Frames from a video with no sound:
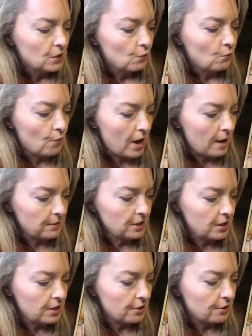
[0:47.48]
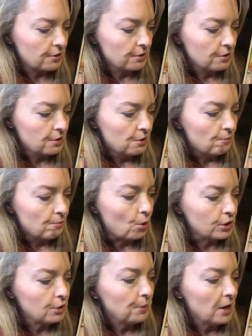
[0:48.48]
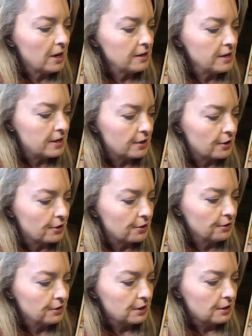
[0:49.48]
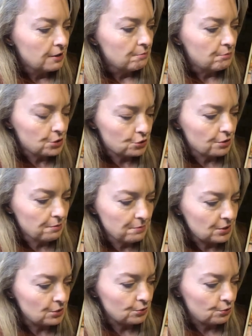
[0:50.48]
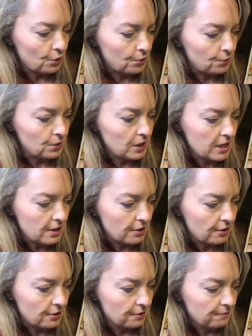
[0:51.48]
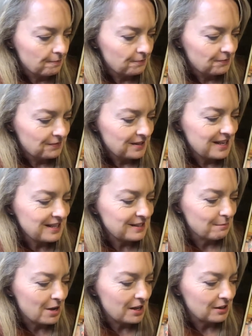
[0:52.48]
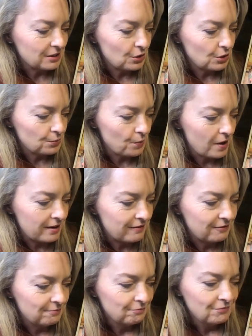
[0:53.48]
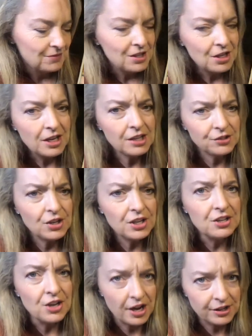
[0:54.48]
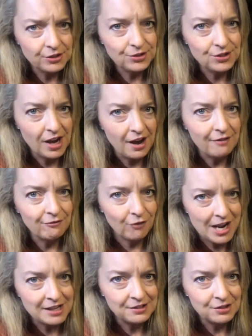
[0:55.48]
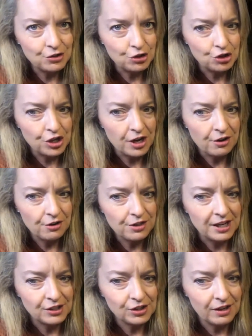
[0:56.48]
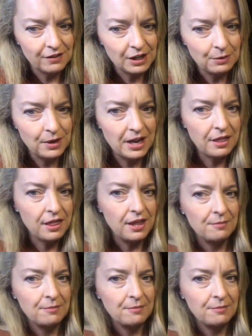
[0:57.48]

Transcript: "Rabbit here, Porcupine here, Mr. and Mrs. Goat here." He smiled at his wife. "Isn't it nice to have friends to share Thanksgiving with?"